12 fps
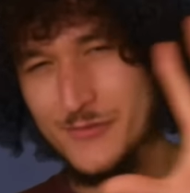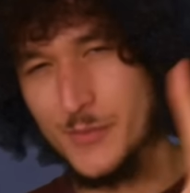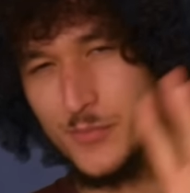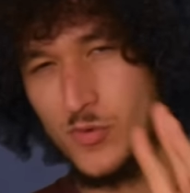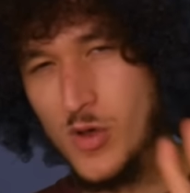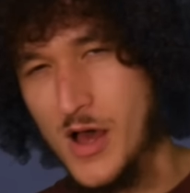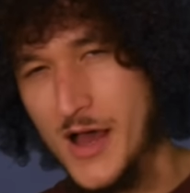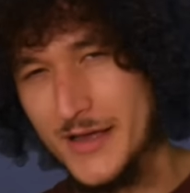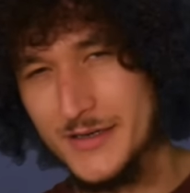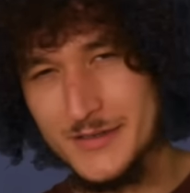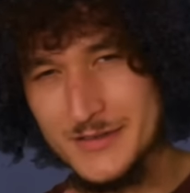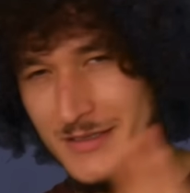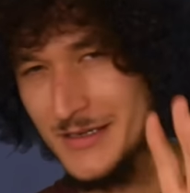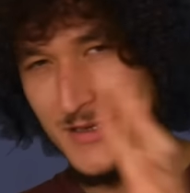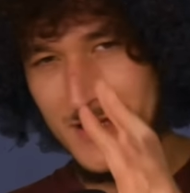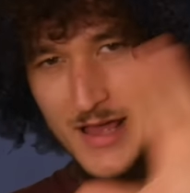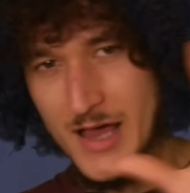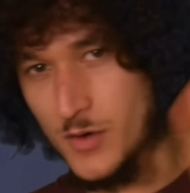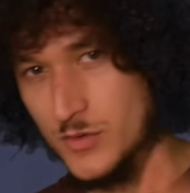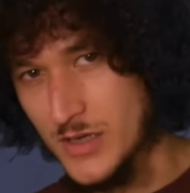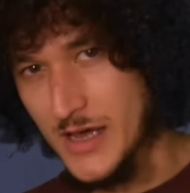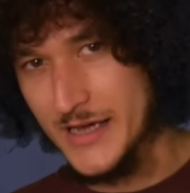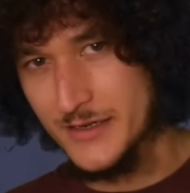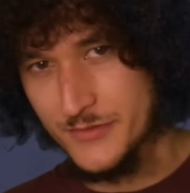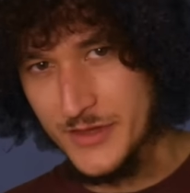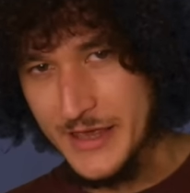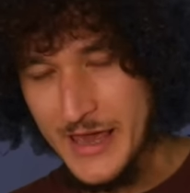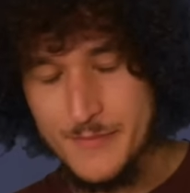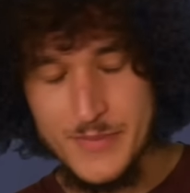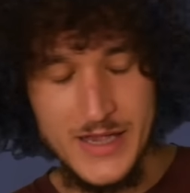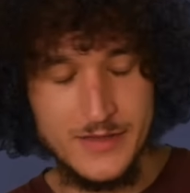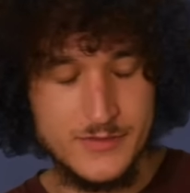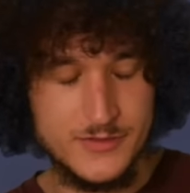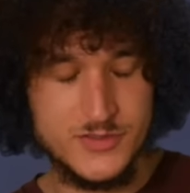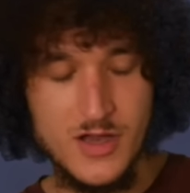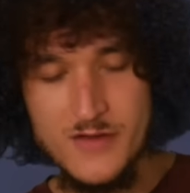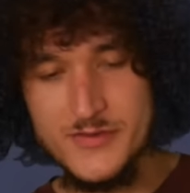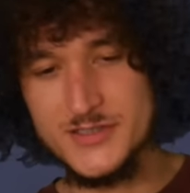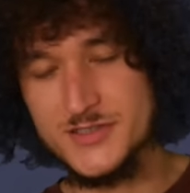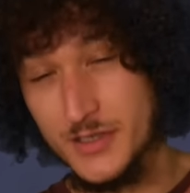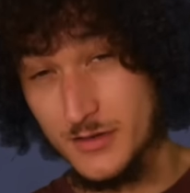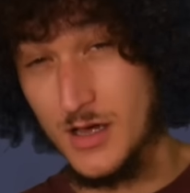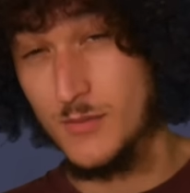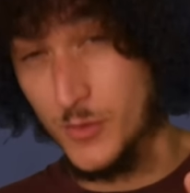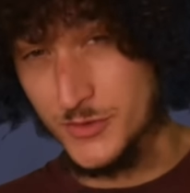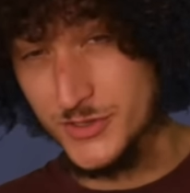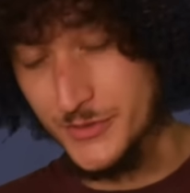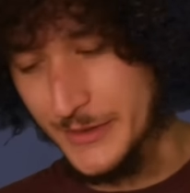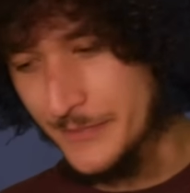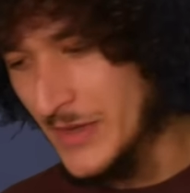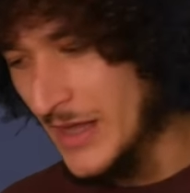the broad outline of the campaign. There's obviously a lot more to it.